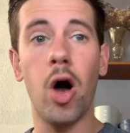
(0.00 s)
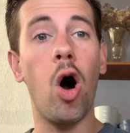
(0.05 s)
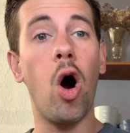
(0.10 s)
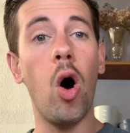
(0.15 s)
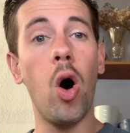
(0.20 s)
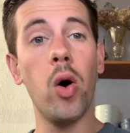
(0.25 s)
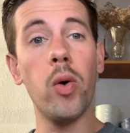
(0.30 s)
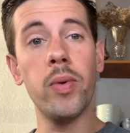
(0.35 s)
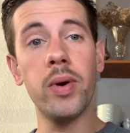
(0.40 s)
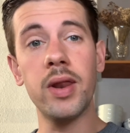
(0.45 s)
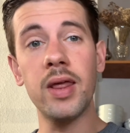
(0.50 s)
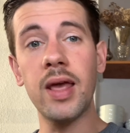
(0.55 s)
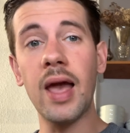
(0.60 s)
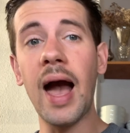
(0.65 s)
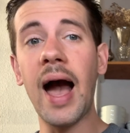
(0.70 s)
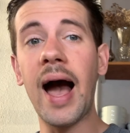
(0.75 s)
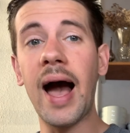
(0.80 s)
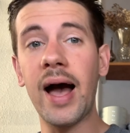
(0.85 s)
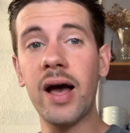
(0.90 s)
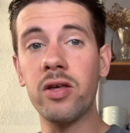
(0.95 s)
already
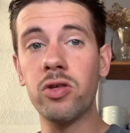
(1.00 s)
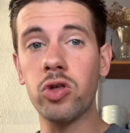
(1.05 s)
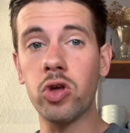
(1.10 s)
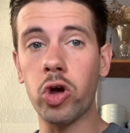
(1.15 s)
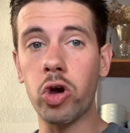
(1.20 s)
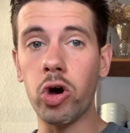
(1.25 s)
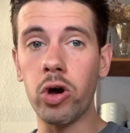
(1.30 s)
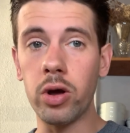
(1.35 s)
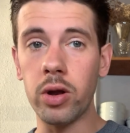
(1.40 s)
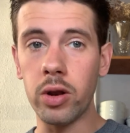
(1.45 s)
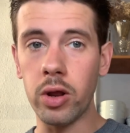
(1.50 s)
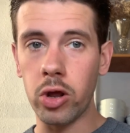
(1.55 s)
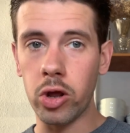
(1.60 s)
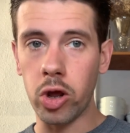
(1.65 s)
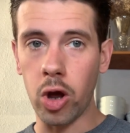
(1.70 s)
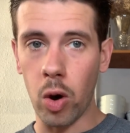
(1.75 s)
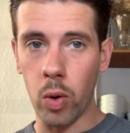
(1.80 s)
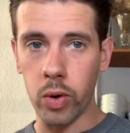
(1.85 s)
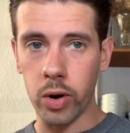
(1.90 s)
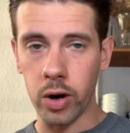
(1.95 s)
has good
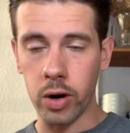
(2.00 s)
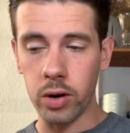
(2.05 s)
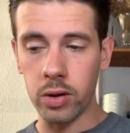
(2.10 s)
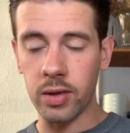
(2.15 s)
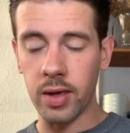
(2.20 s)
yogurt